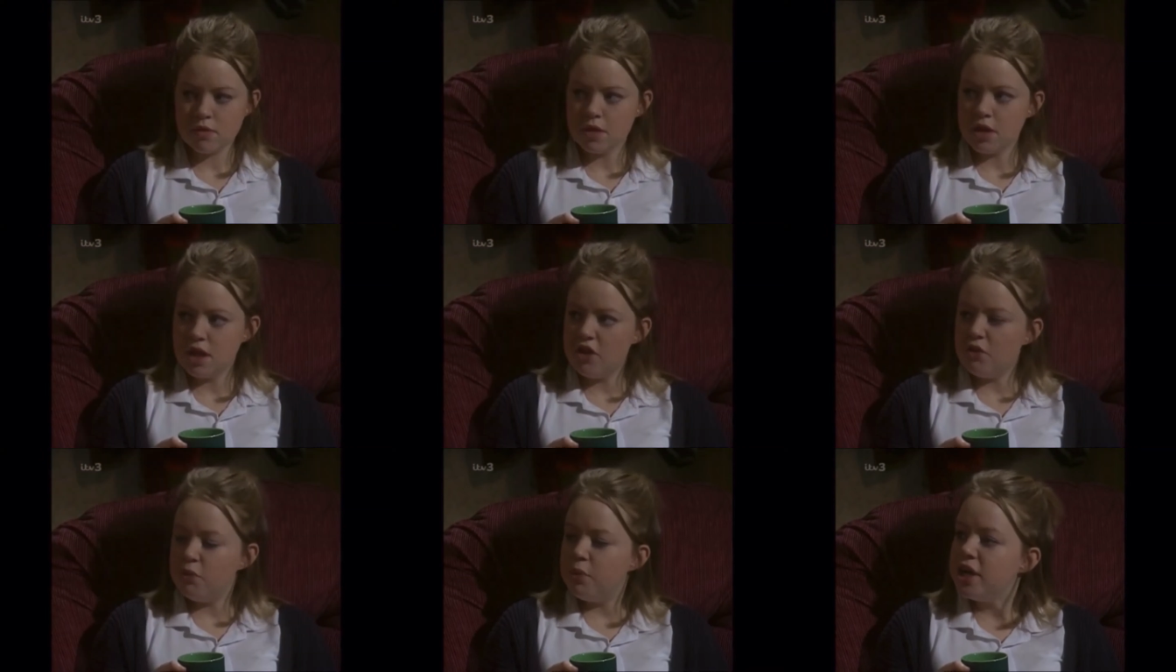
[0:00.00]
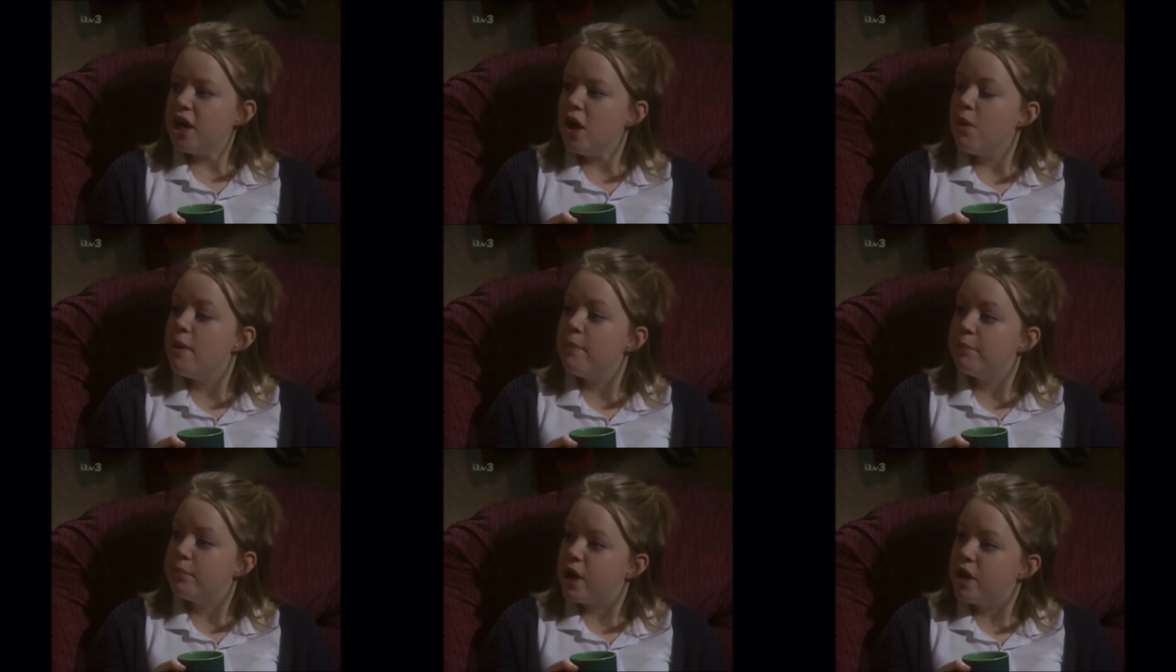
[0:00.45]
If we go
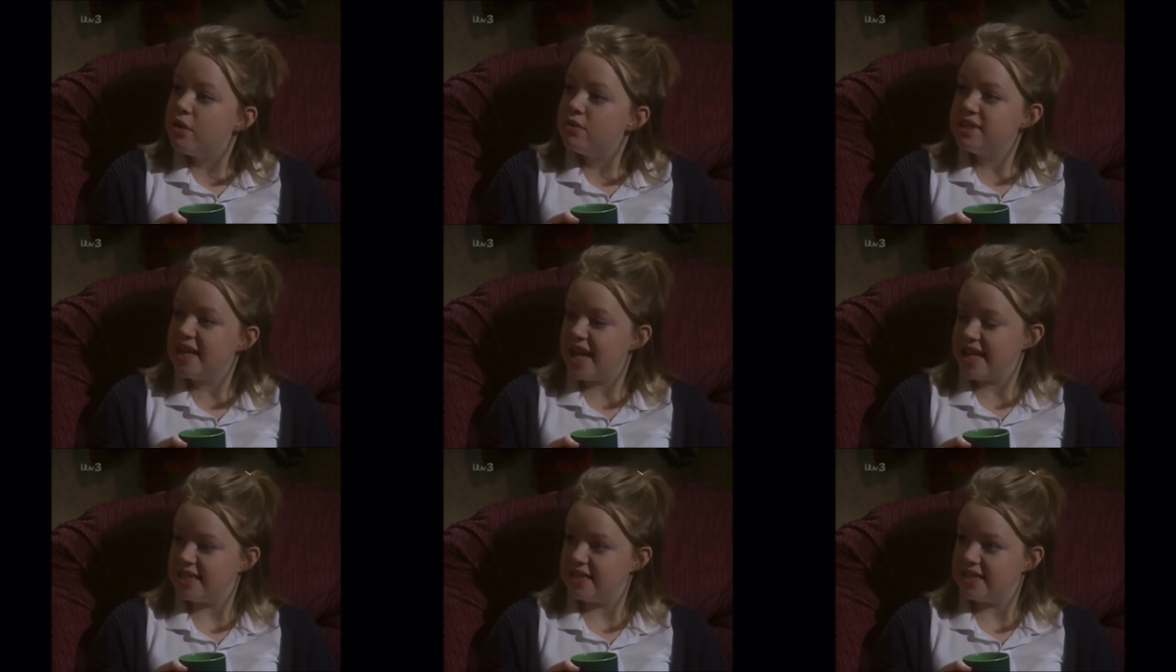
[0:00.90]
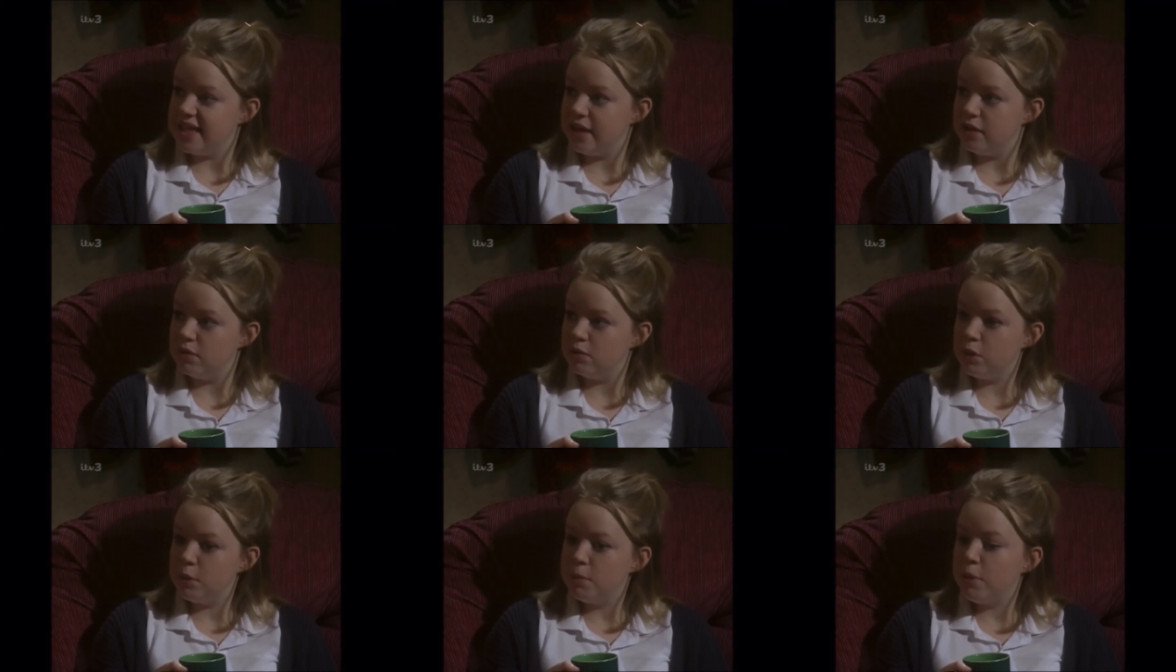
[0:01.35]
on protesting,
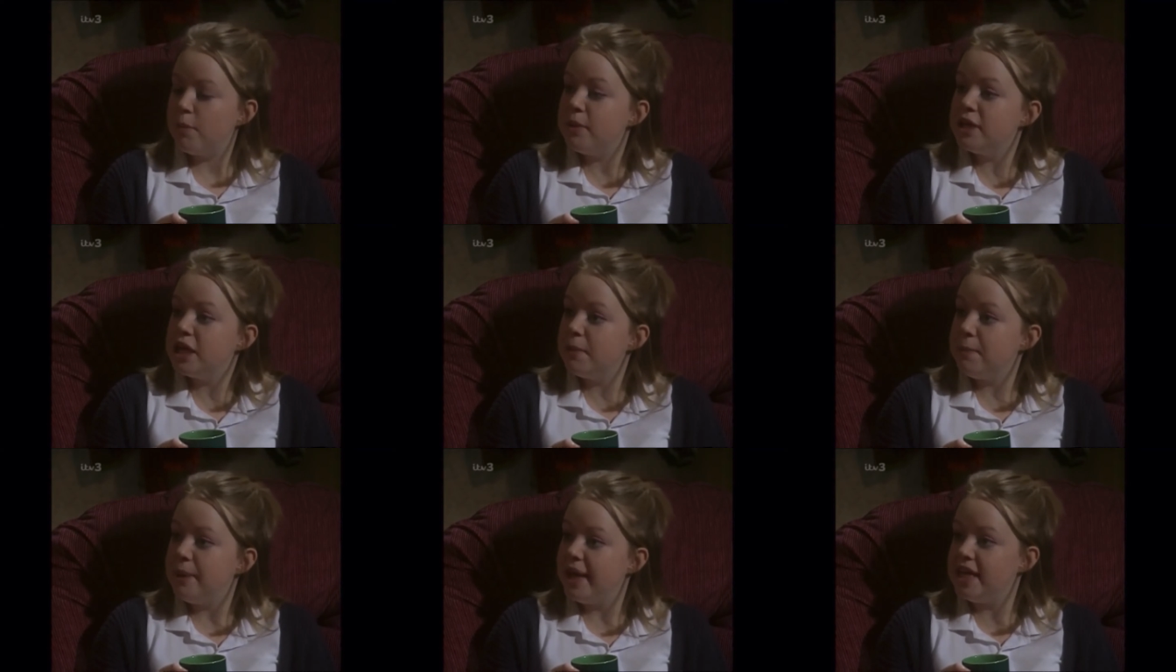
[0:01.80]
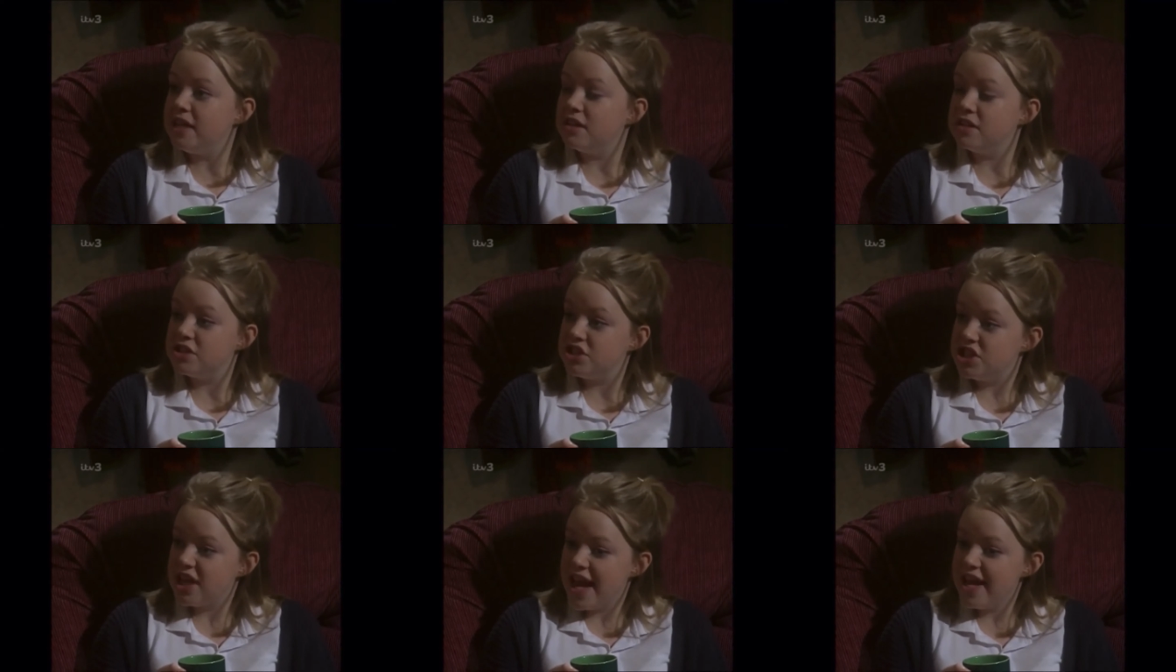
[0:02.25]
well, public opinion
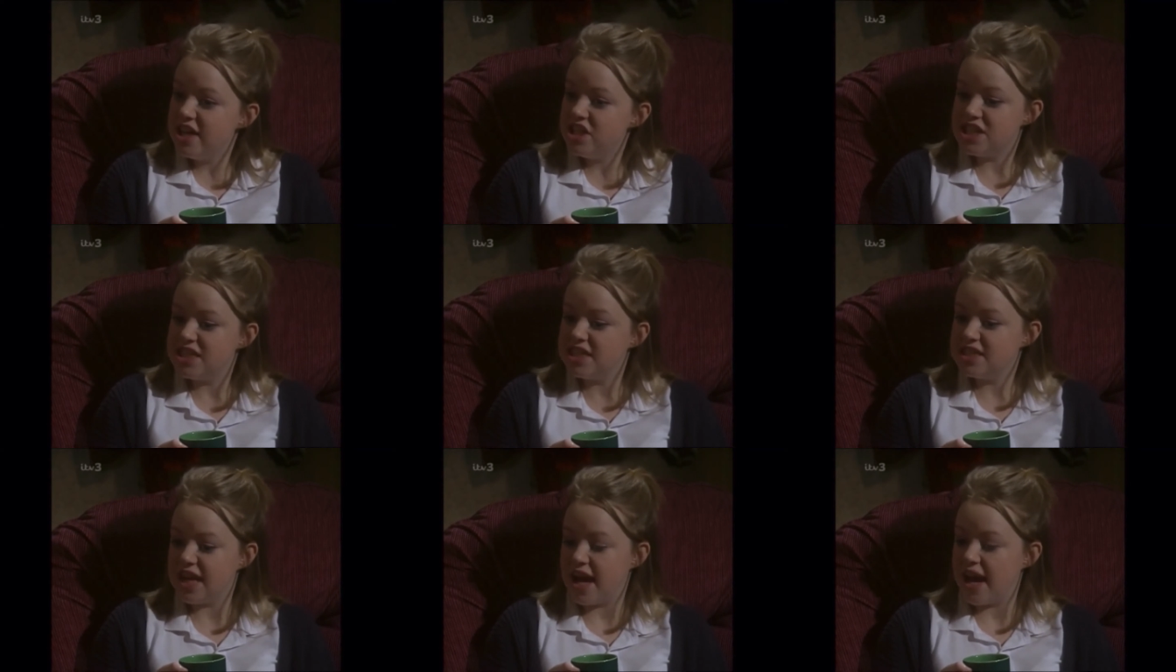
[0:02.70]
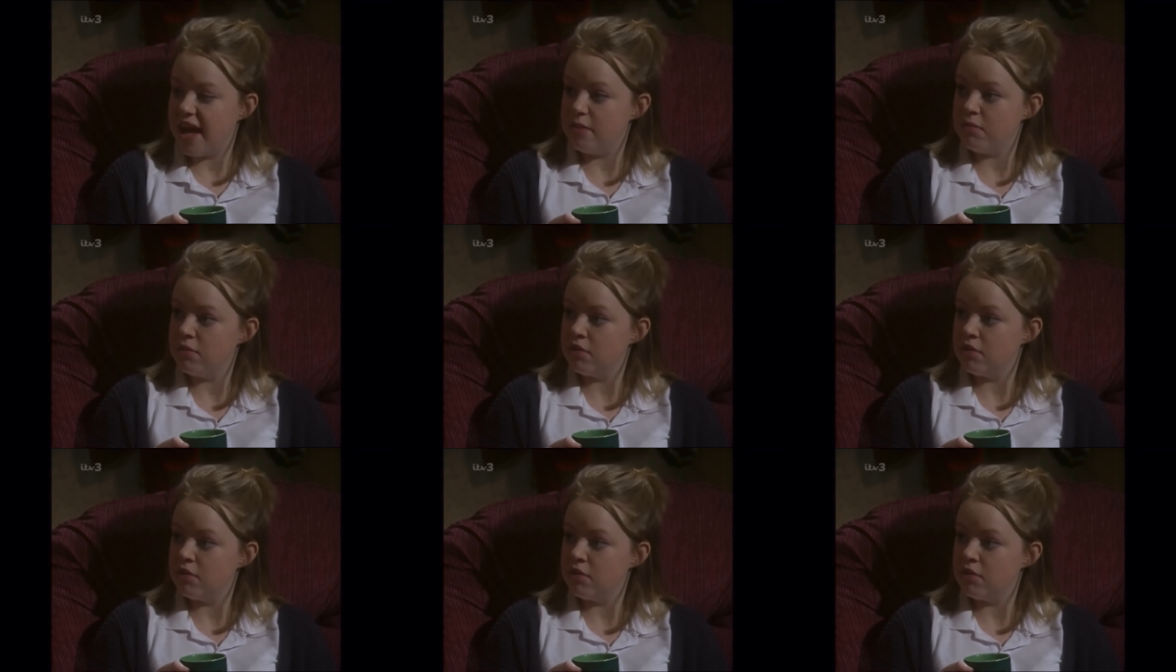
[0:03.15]
will change in time.